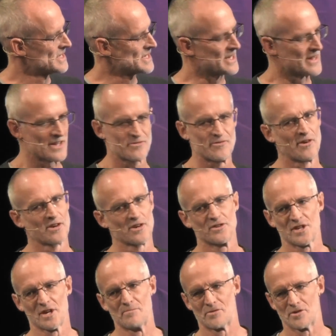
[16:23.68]
Yeah, that's very
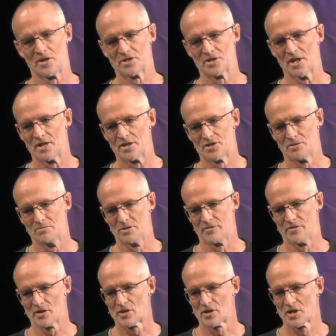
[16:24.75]
contemporary, isn't it, in terms
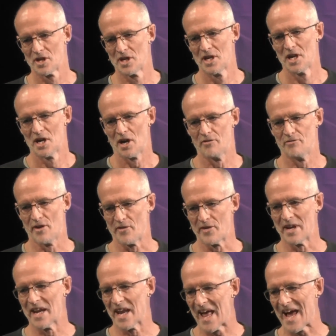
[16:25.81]
of a very
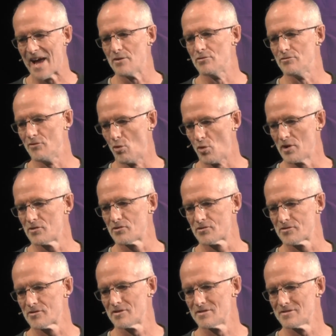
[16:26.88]
loud
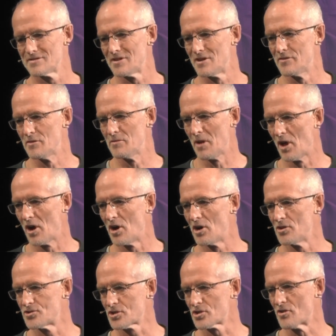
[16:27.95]
voice of a
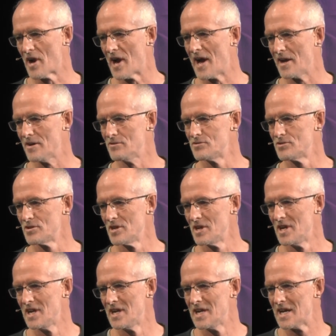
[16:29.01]
large crowd.
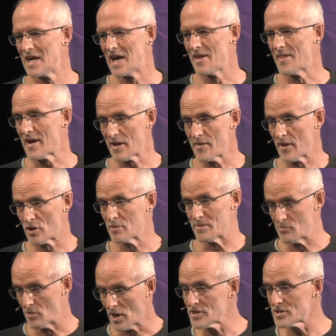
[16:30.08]
And they could be
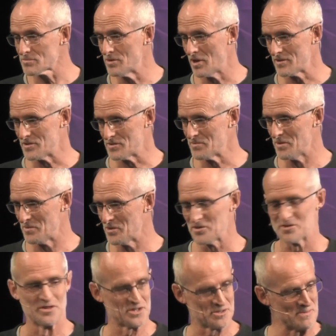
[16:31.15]
right. We're not
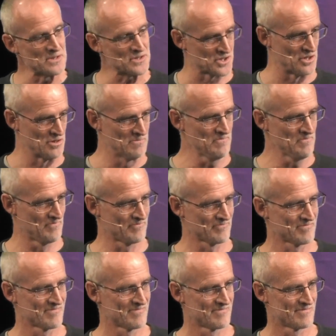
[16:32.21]
to dismiss them,
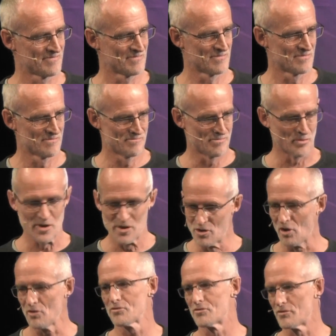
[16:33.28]
but we're
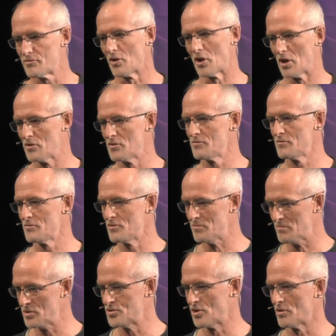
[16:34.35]
not to follow the
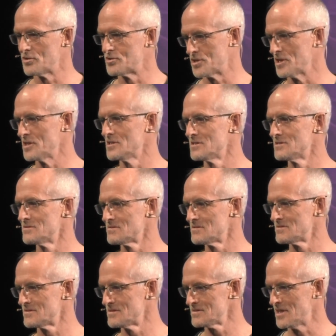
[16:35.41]
majority
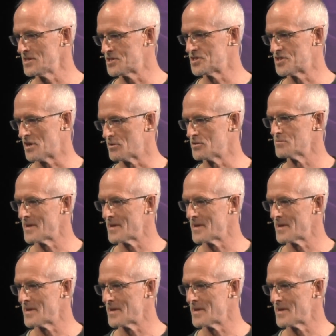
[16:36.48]
necessarily to